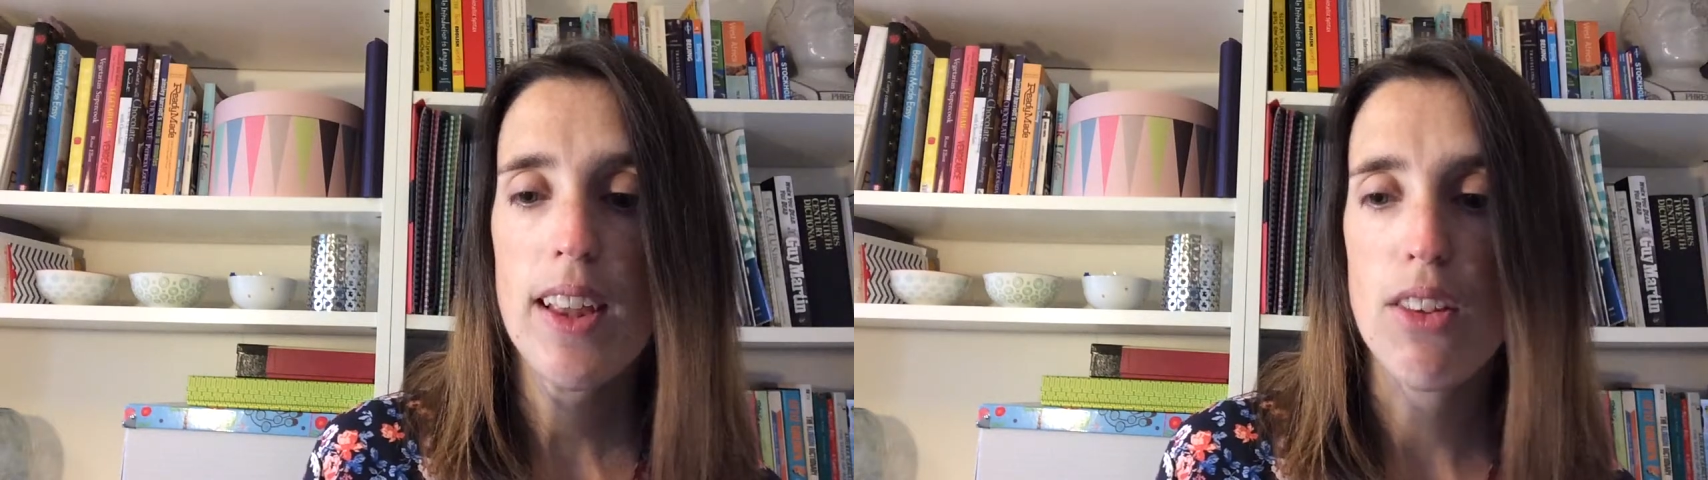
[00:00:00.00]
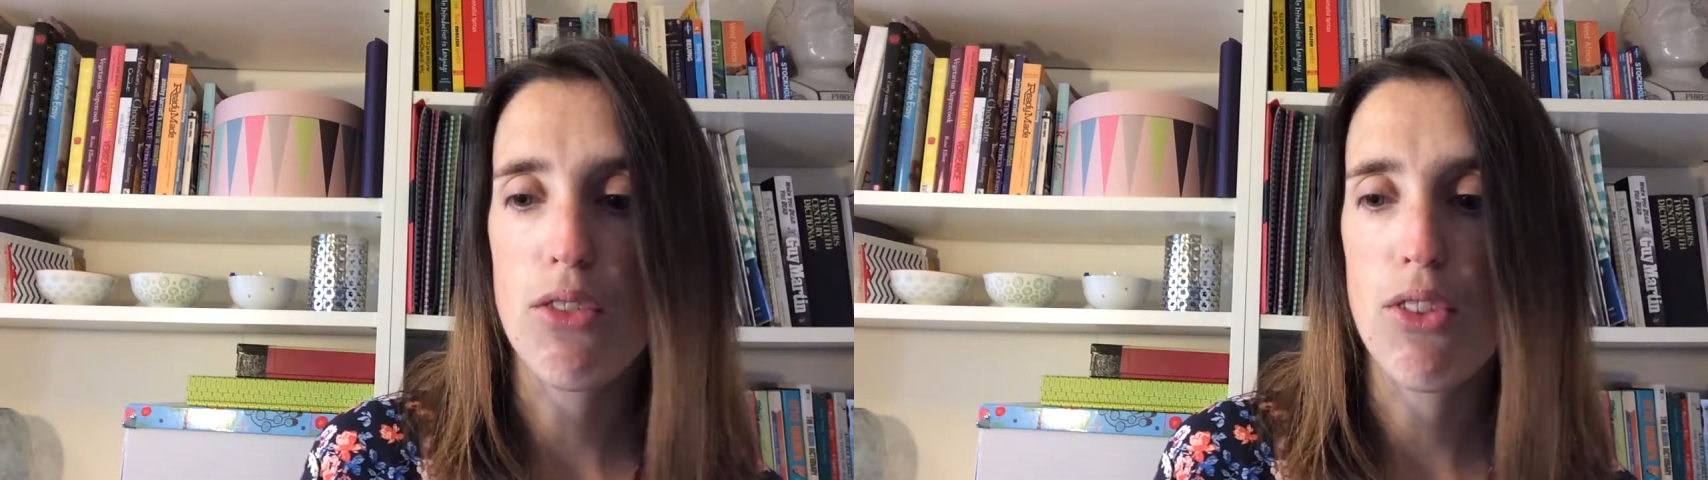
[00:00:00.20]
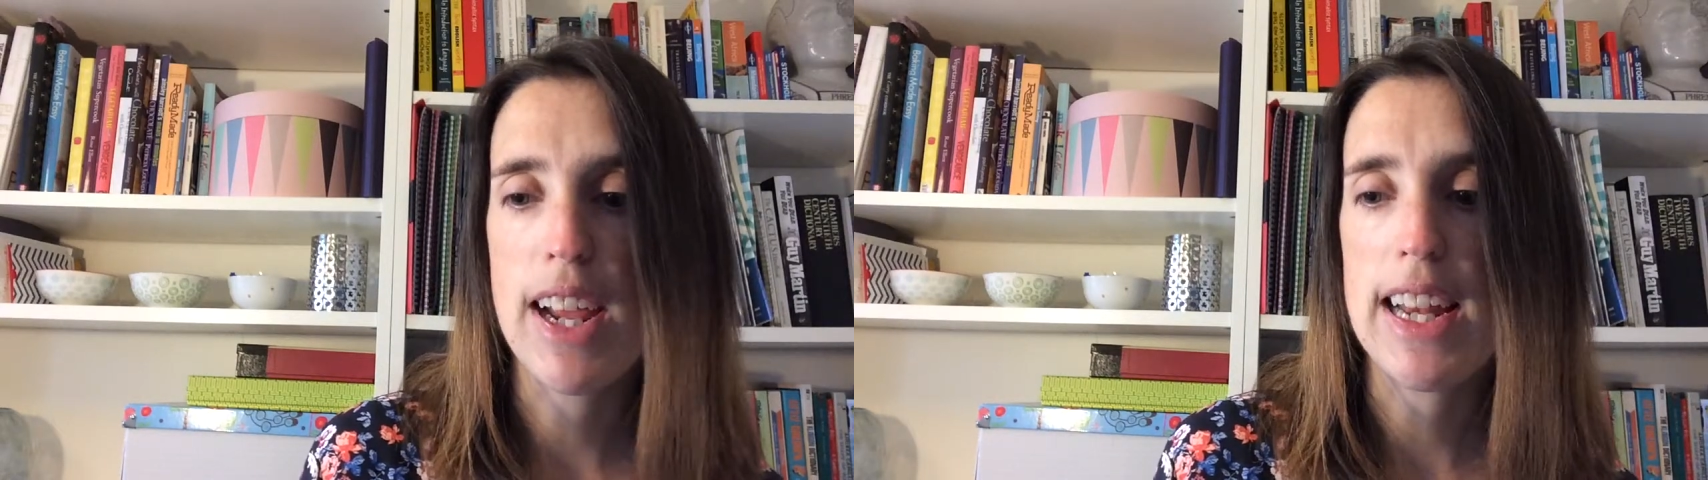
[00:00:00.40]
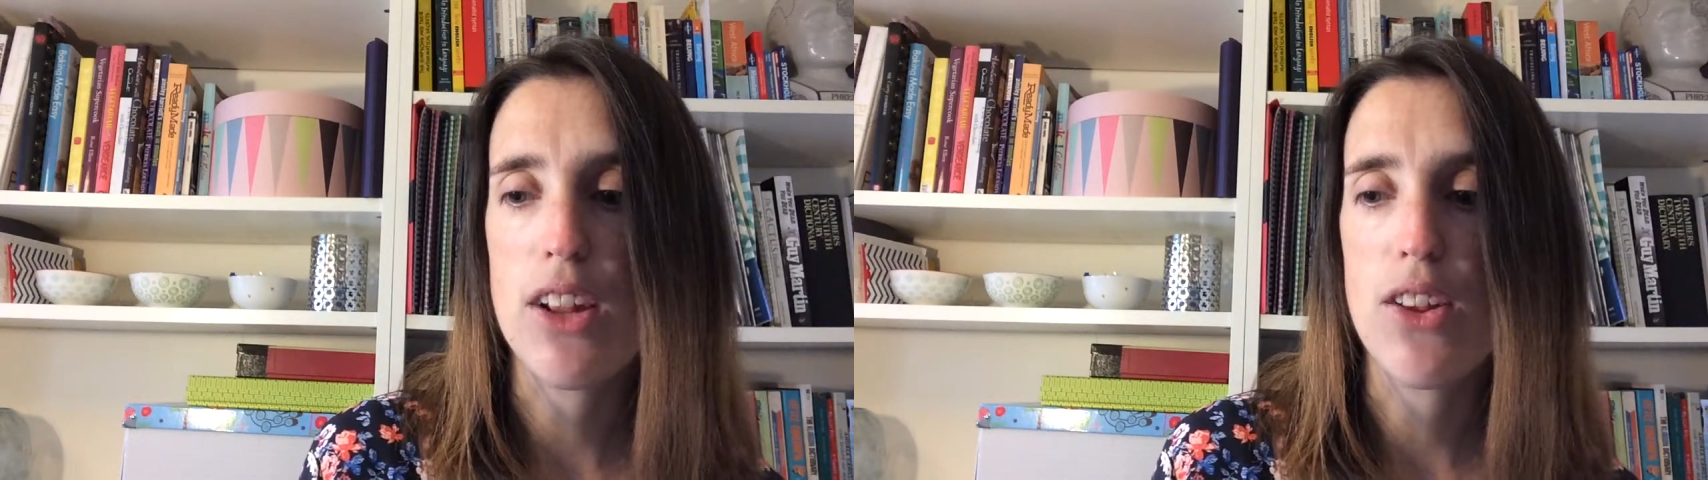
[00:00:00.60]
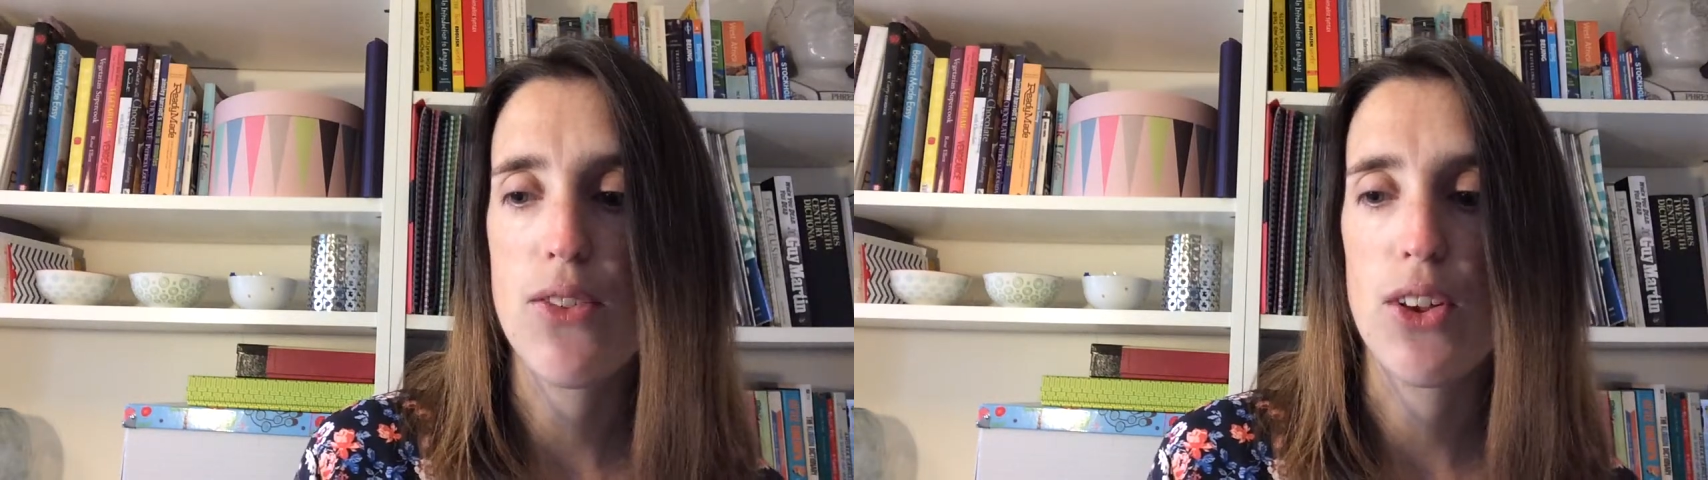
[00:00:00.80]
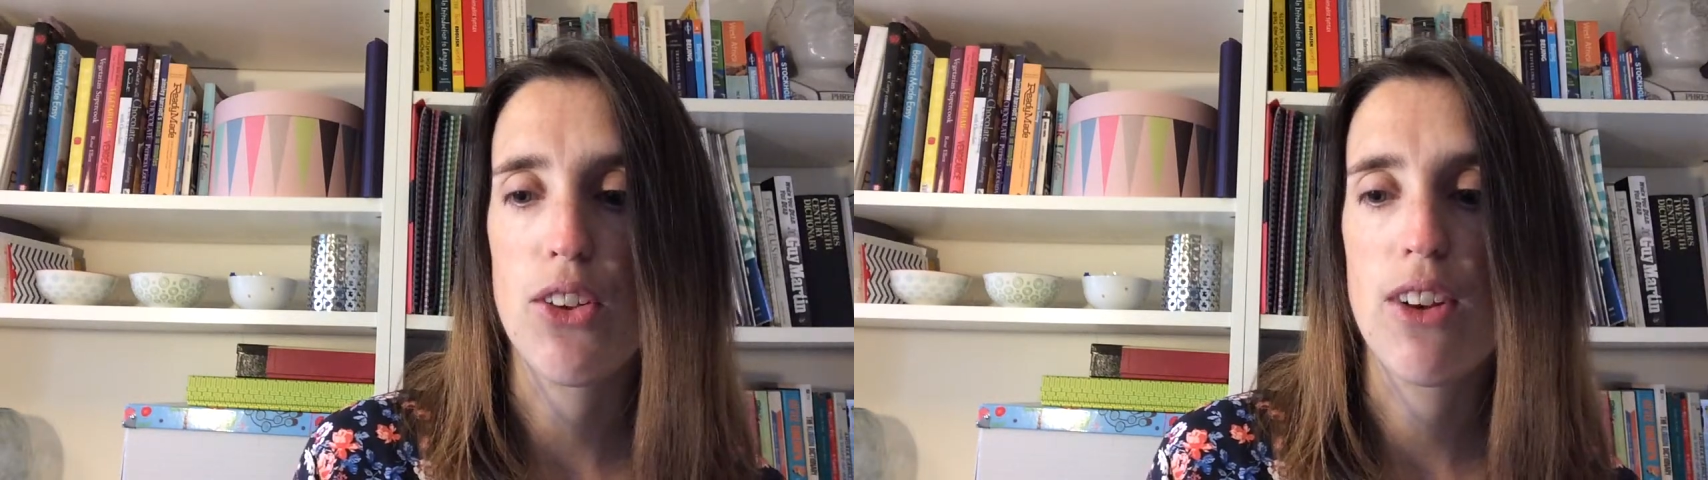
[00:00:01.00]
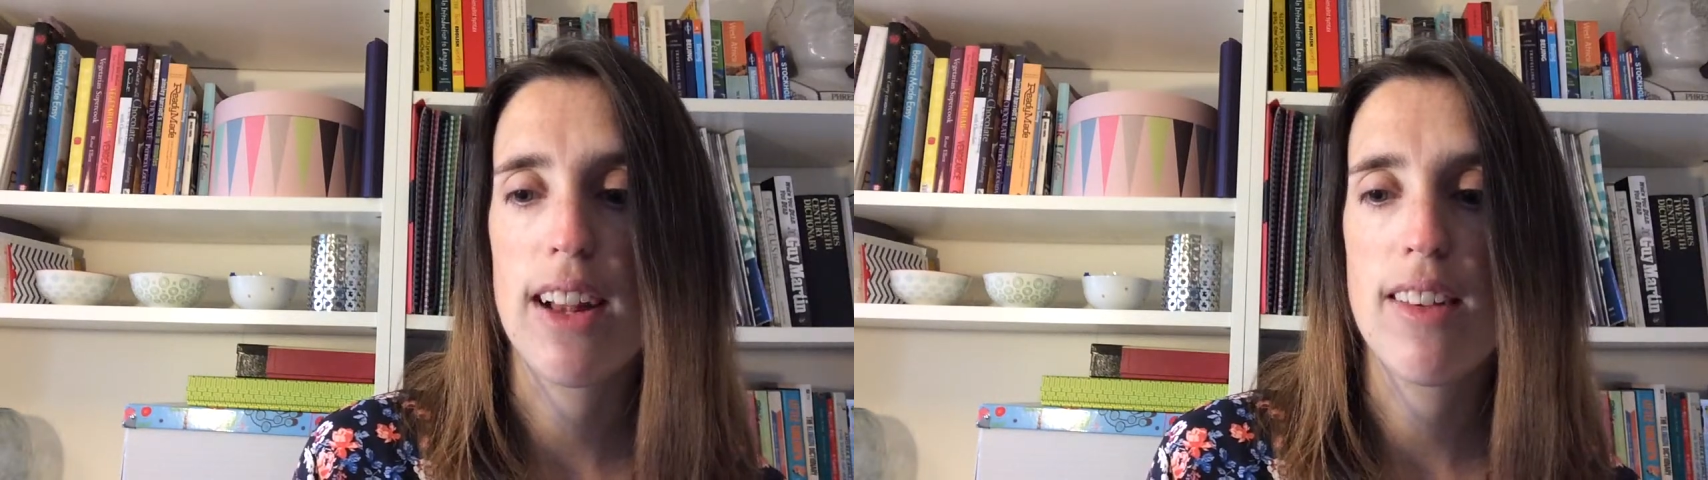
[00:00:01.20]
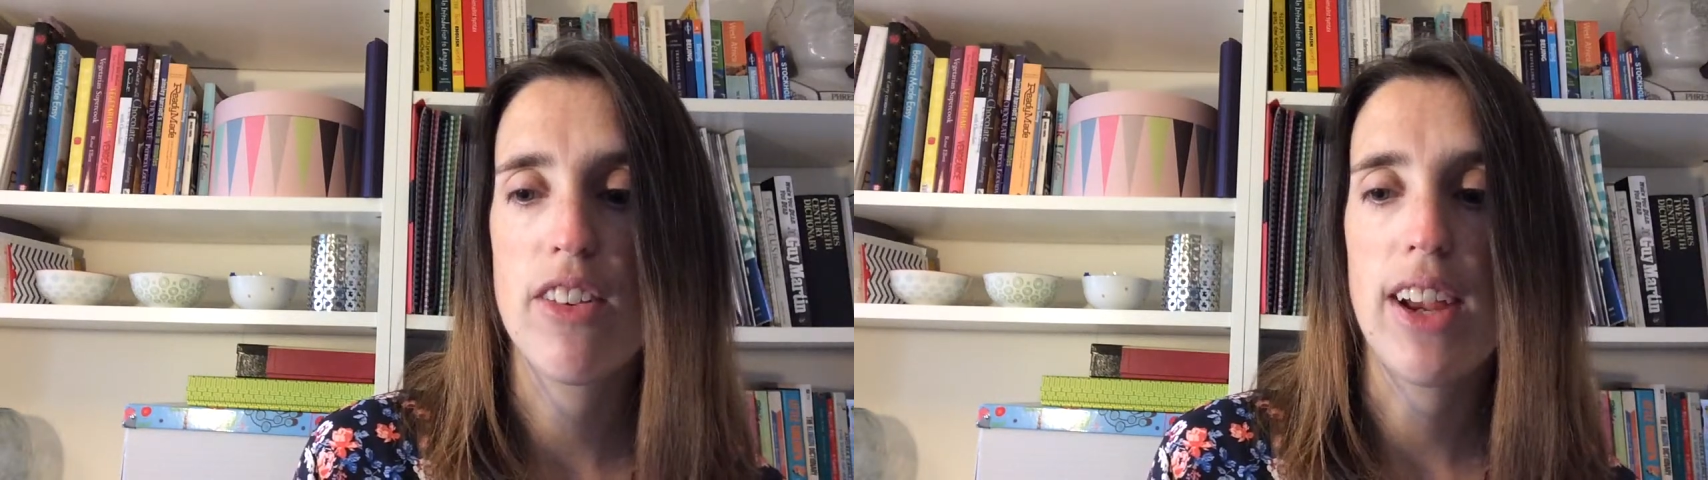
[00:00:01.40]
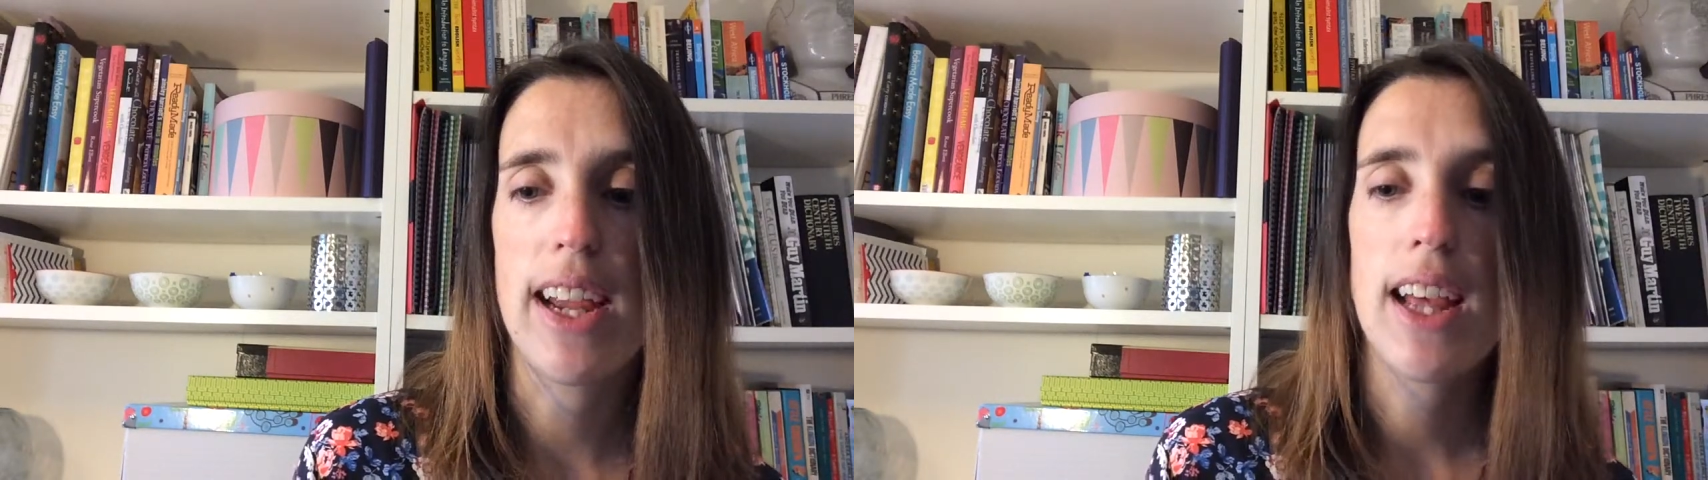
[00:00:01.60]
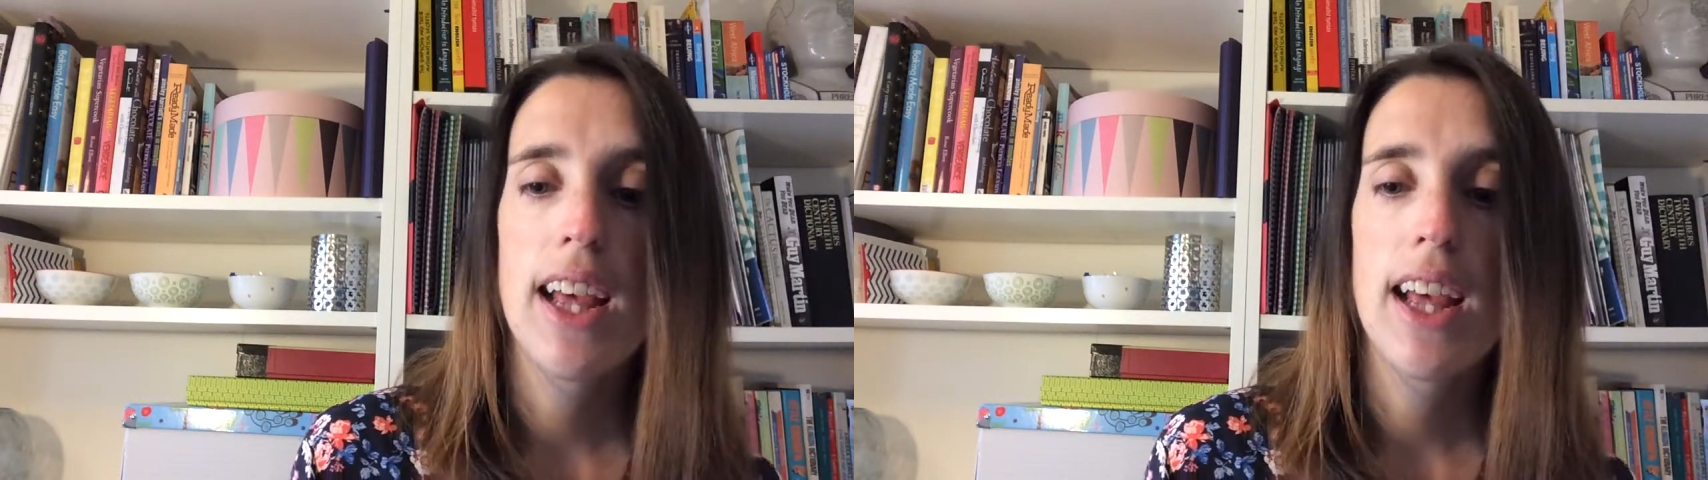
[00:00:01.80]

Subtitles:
It's a really useful strategy.